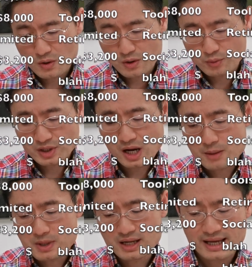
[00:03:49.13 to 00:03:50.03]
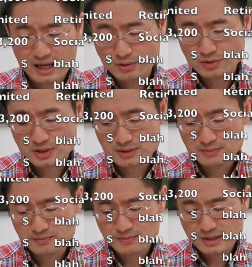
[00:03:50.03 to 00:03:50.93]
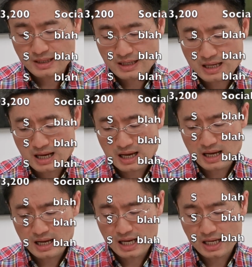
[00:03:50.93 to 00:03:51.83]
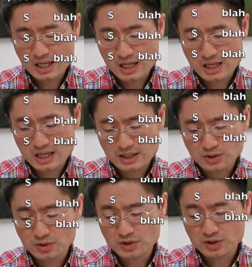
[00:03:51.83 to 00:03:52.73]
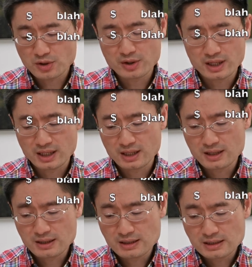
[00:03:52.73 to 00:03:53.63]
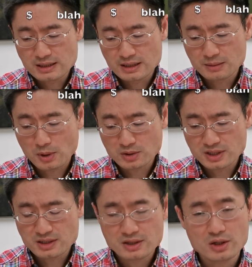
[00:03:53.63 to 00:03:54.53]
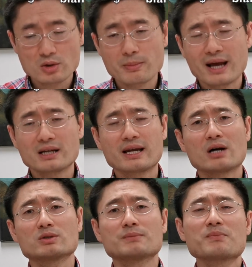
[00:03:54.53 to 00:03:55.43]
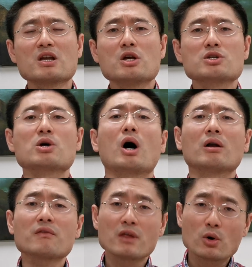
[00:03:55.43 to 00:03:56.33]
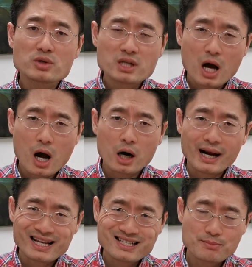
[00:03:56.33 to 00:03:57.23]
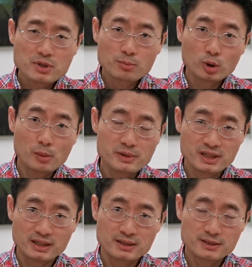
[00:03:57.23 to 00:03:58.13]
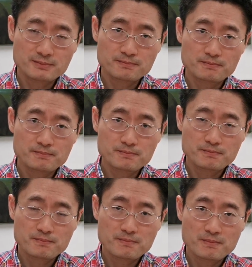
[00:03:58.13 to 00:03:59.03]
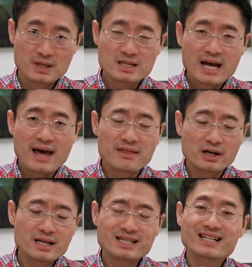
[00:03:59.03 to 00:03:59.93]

retirement accounts, Social Security deposits in your bank account. So all of those are exempt properties. And there is an